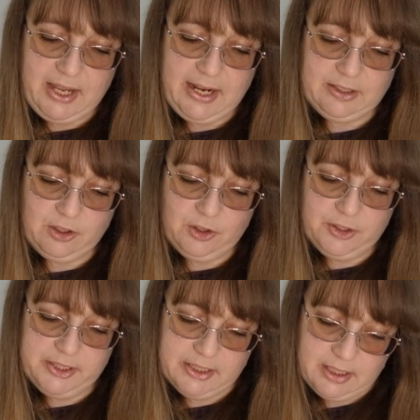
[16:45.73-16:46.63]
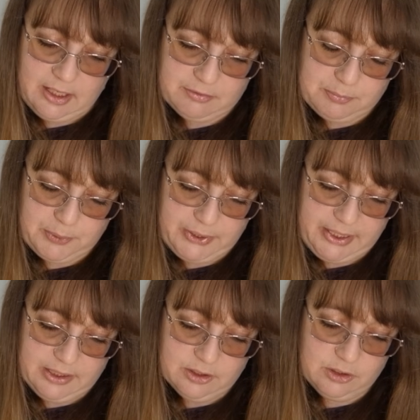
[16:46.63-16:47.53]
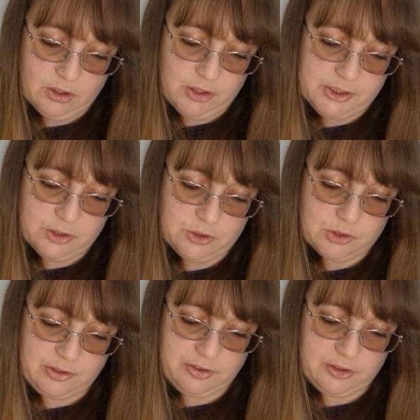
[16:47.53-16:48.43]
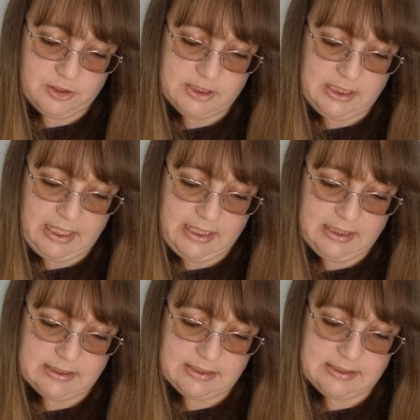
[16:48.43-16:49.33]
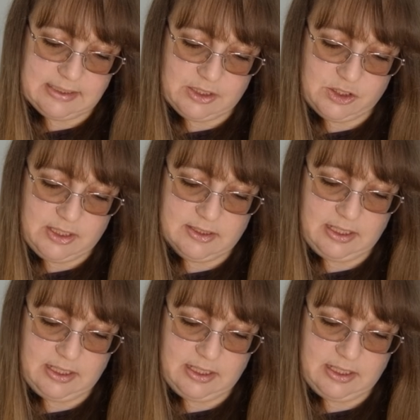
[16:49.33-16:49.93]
and I have put in 938 stitches